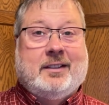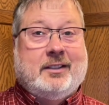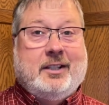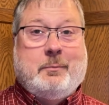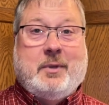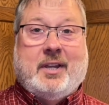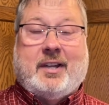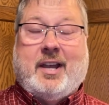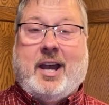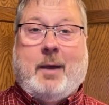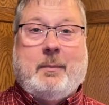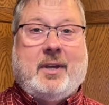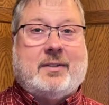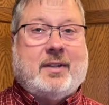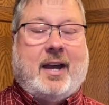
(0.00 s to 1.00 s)
Leave me a
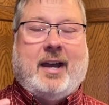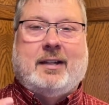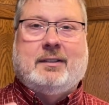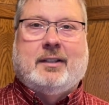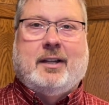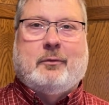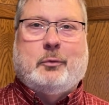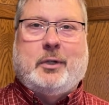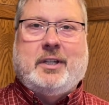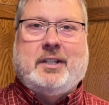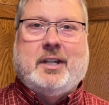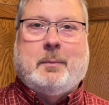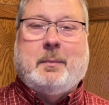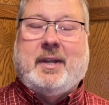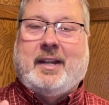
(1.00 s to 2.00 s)
comment. I love reading
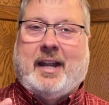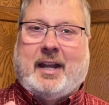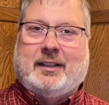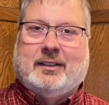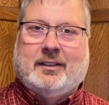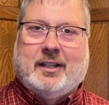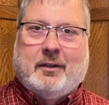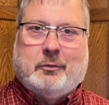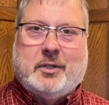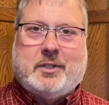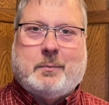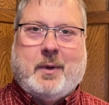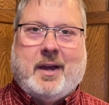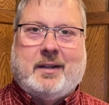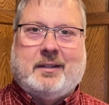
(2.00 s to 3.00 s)
them and I love
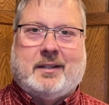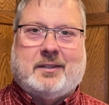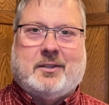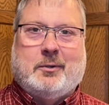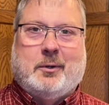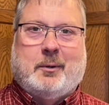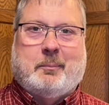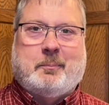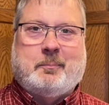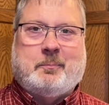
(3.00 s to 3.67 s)
responding to them.